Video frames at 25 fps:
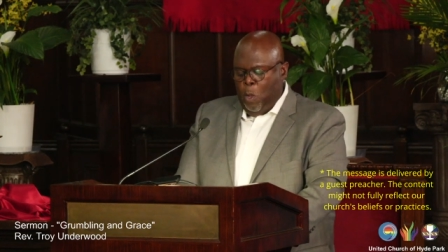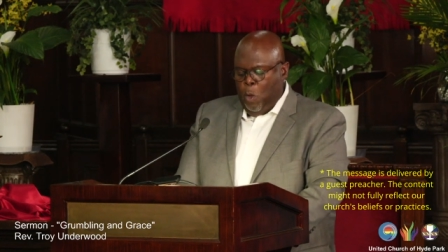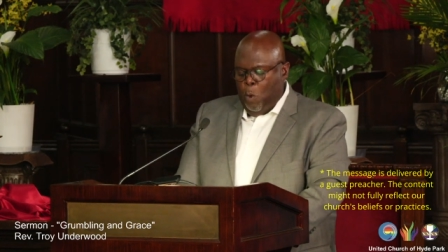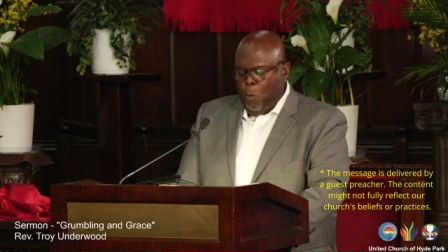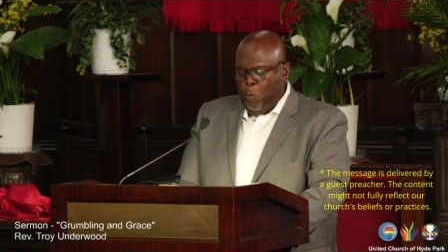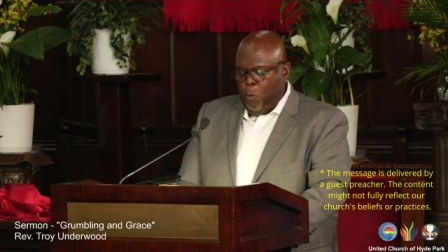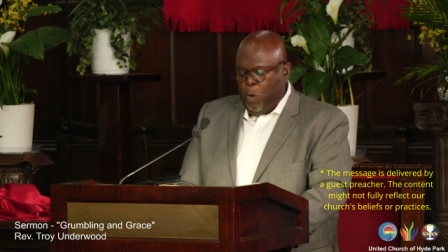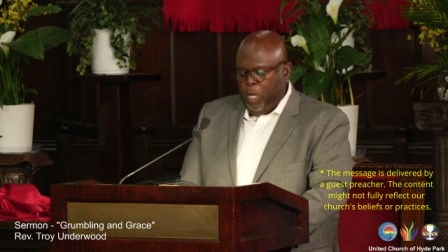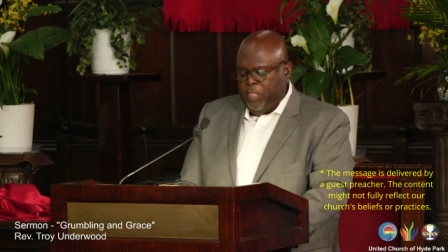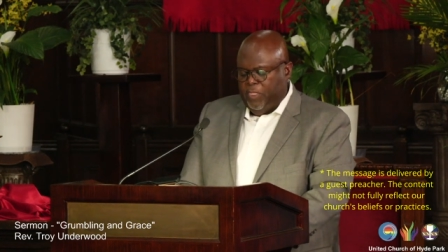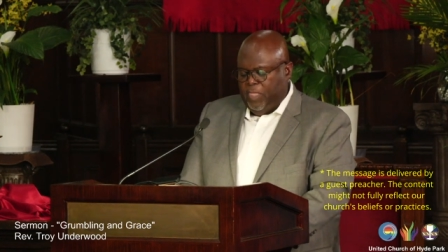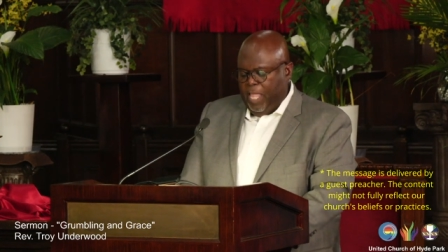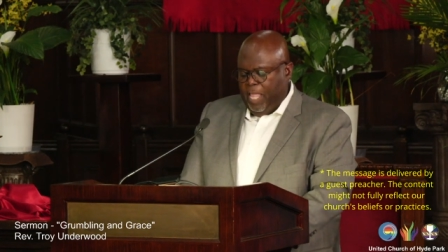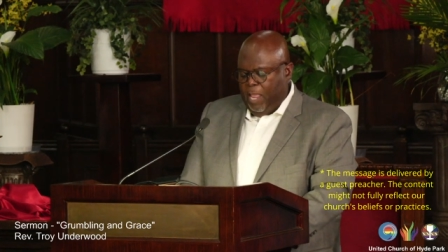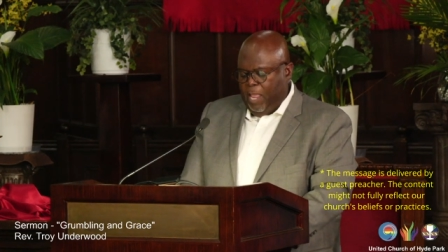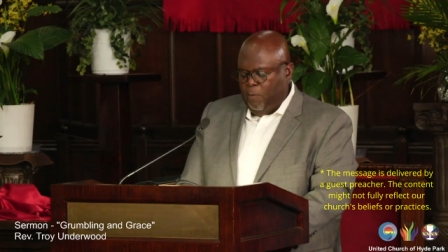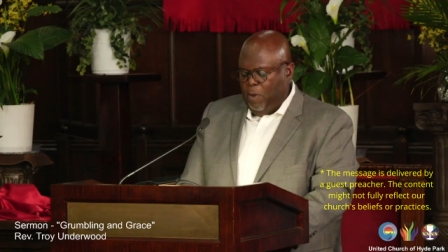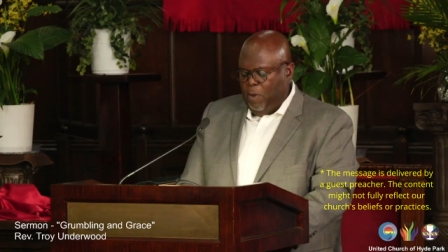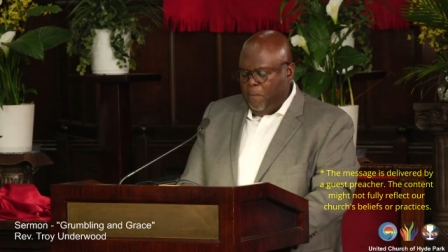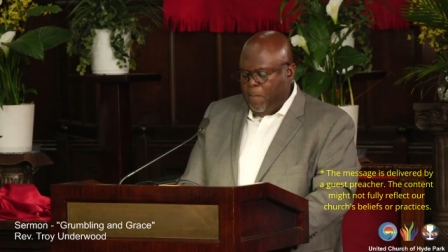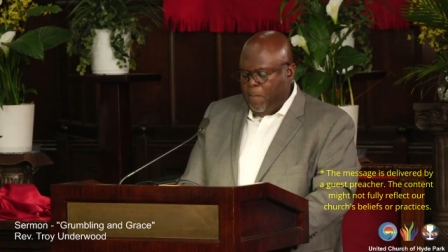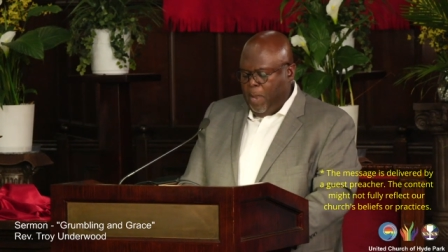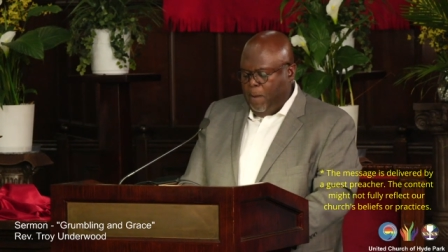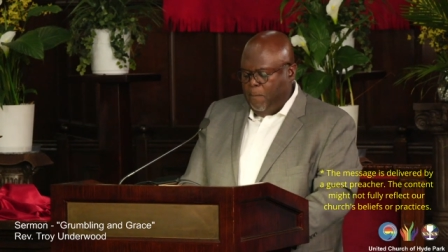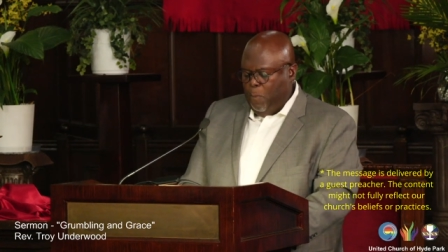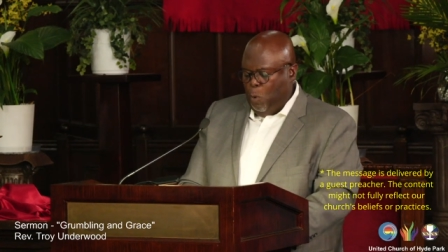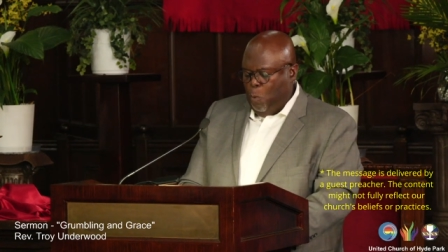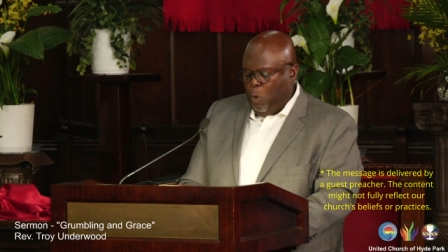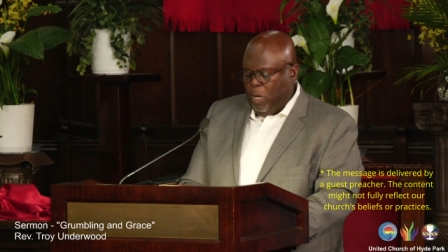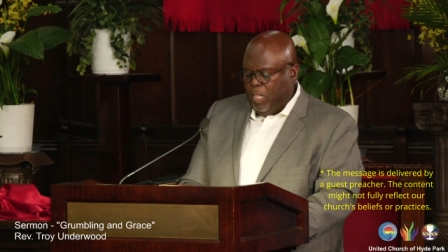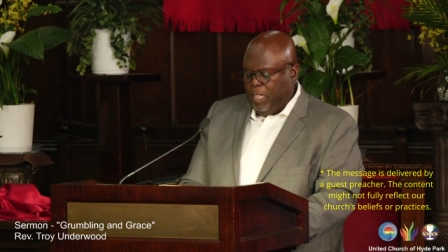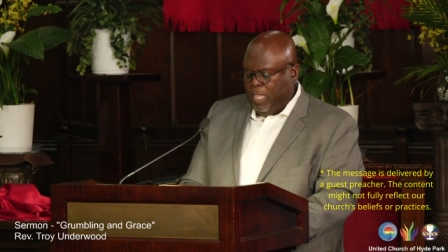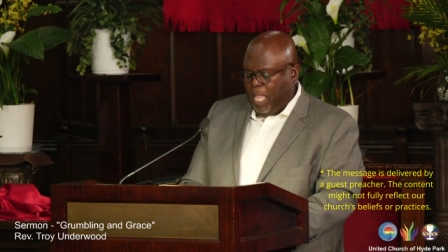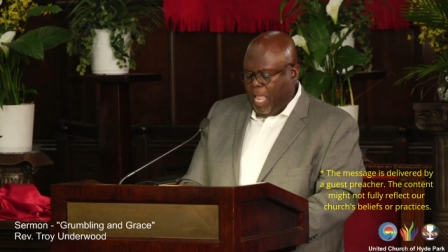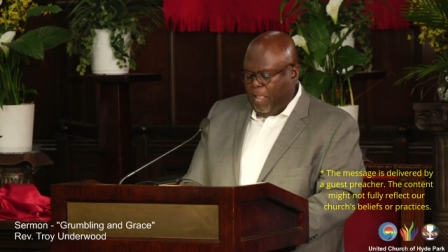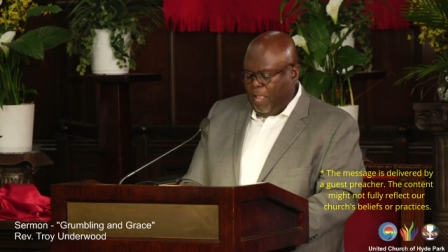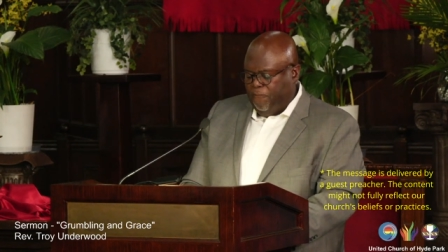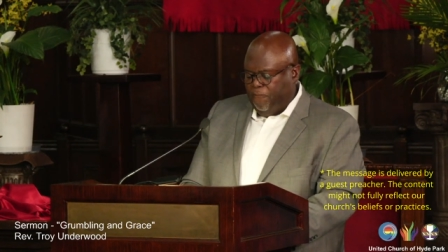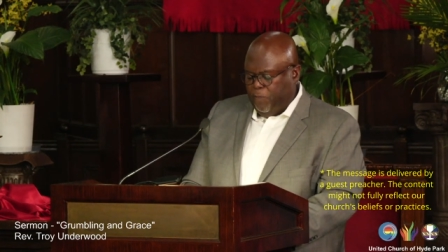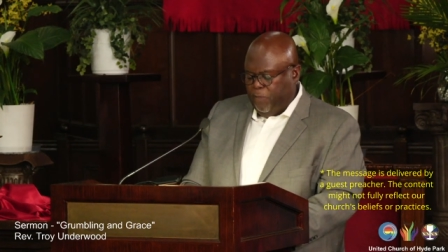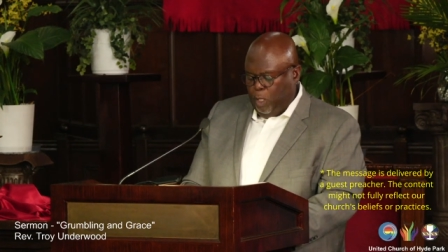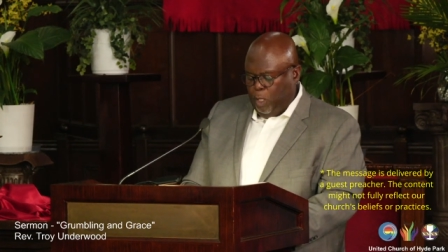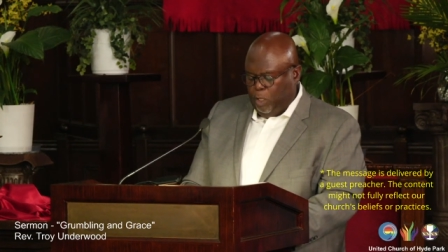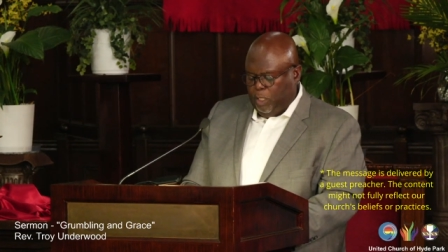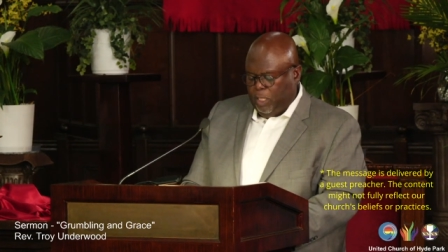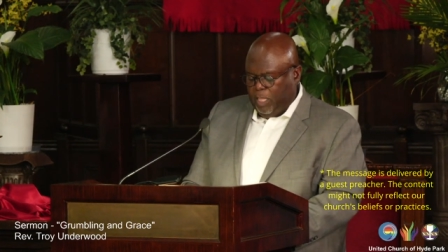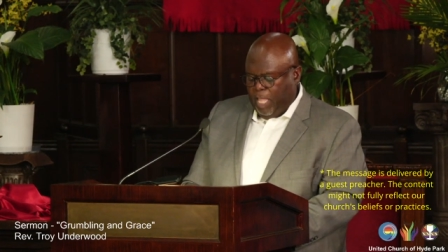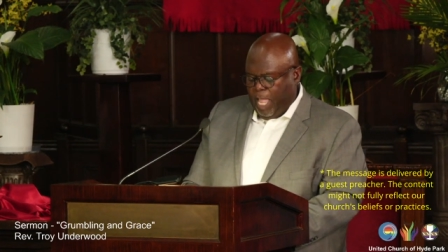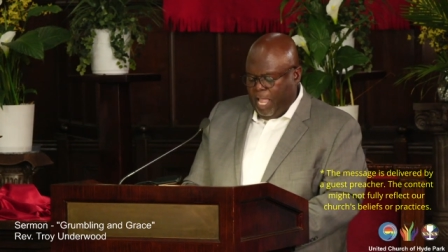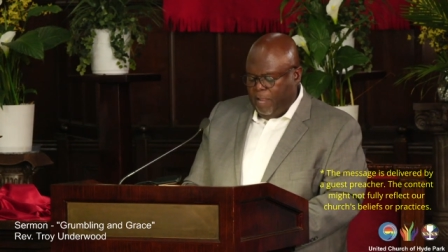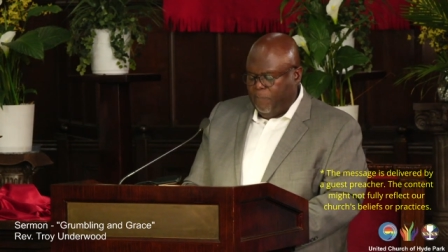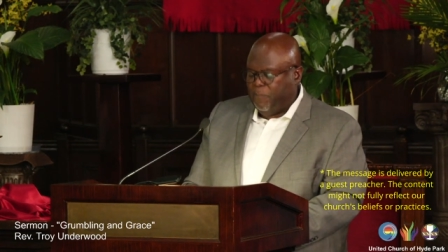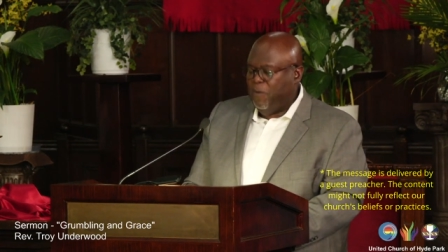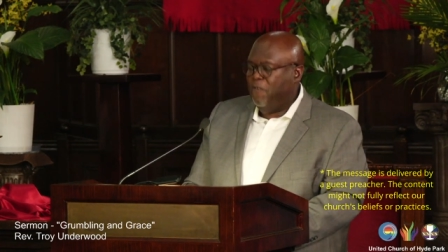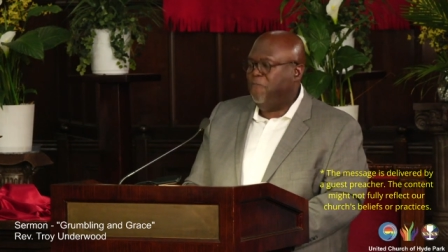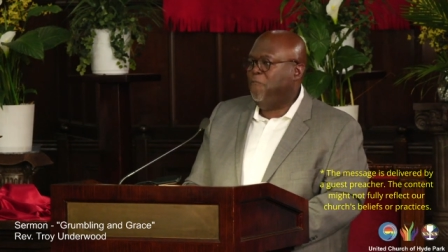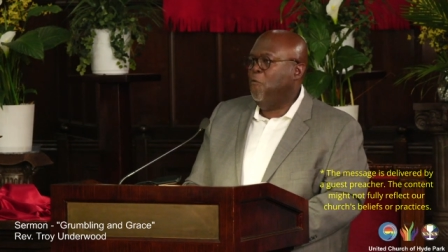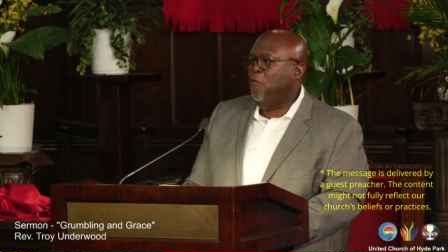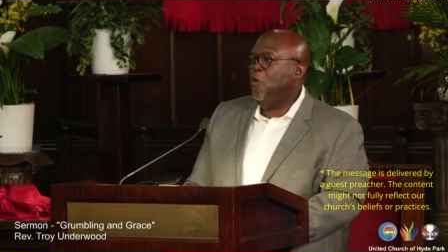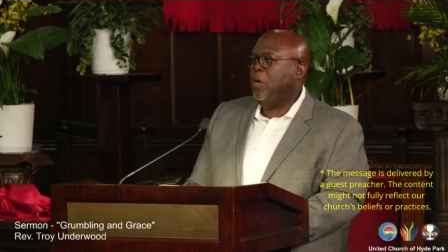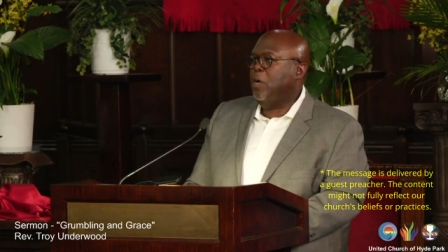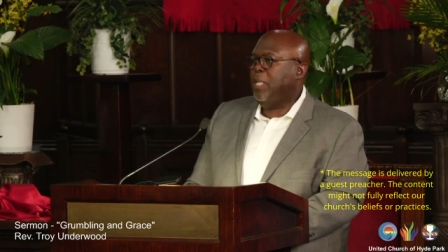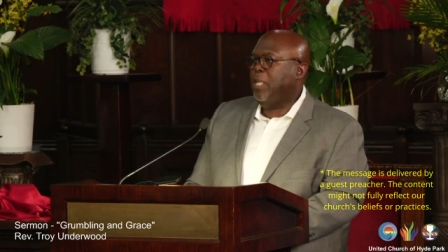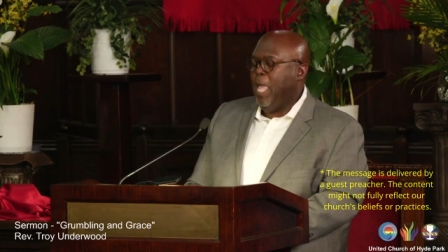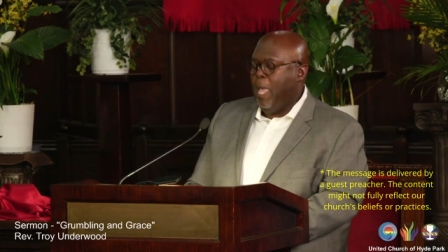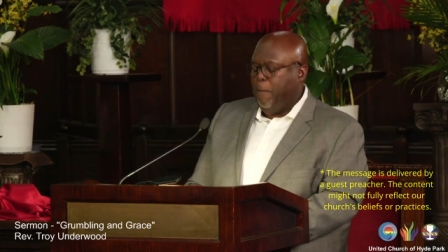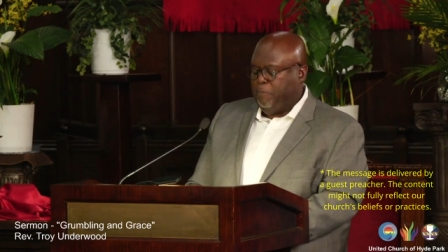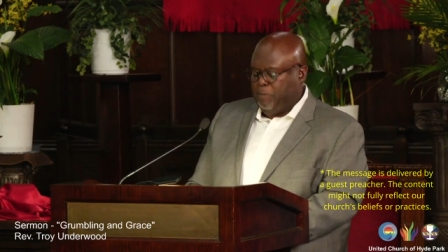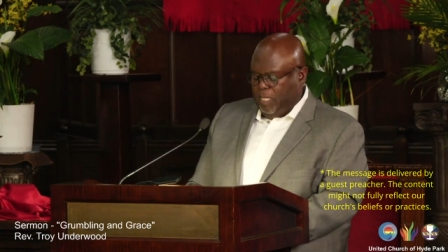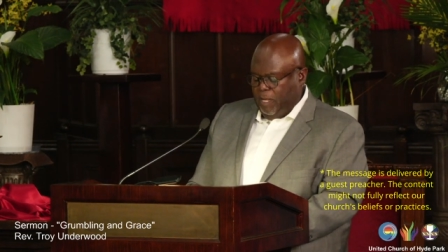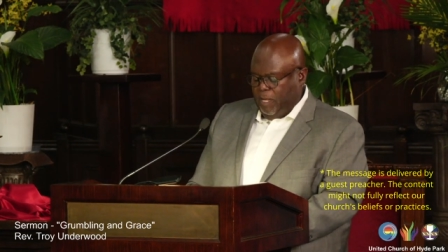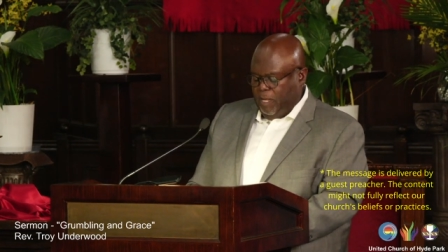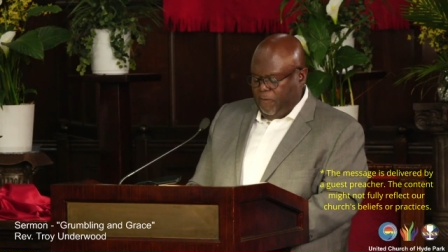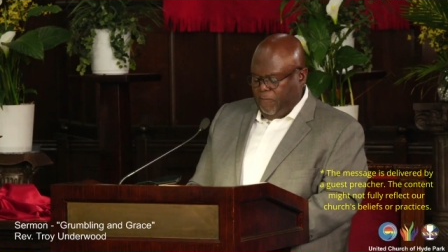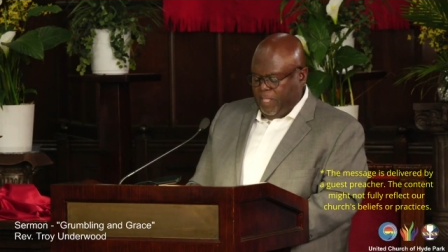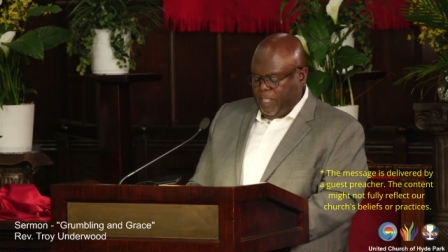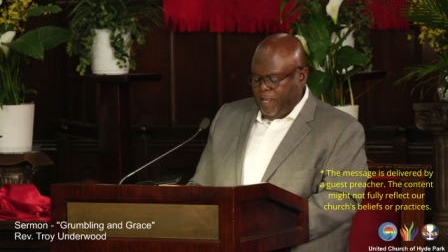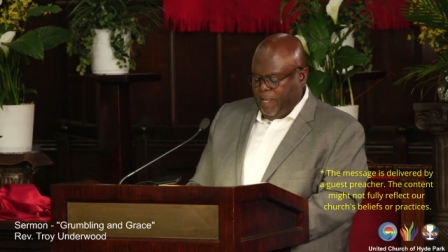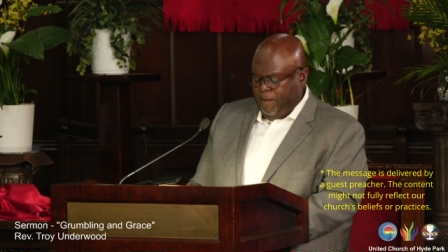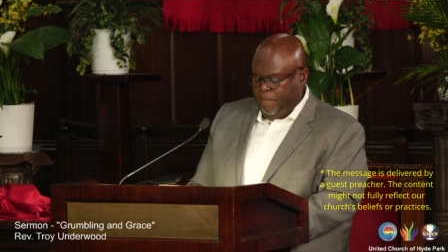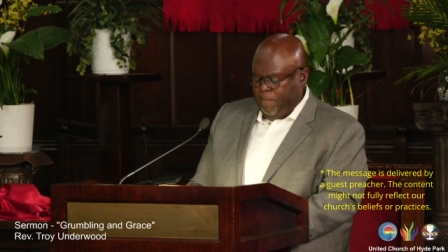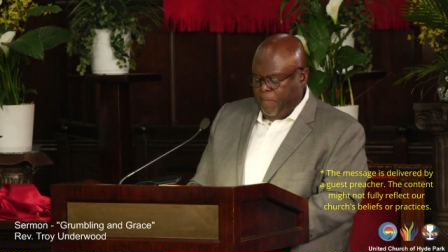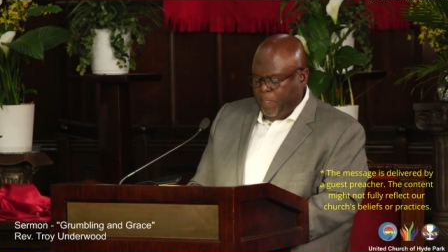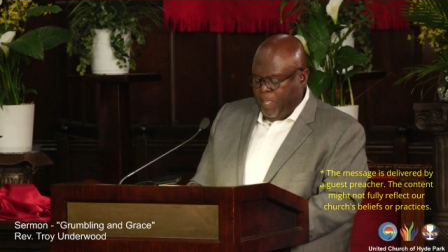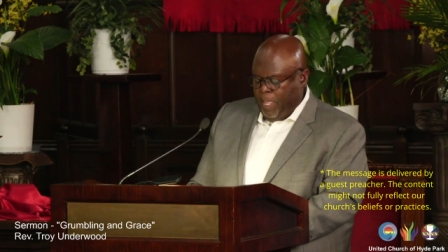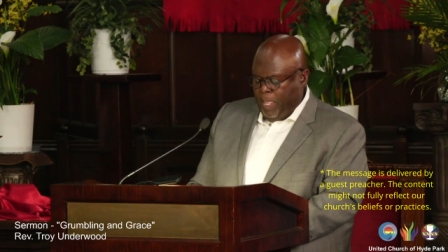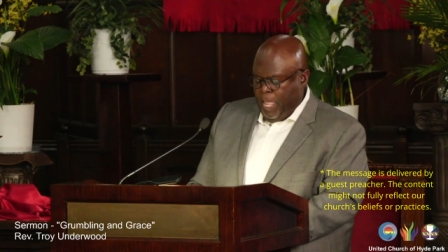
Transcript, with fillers: Would they remember what life looked like before captivity?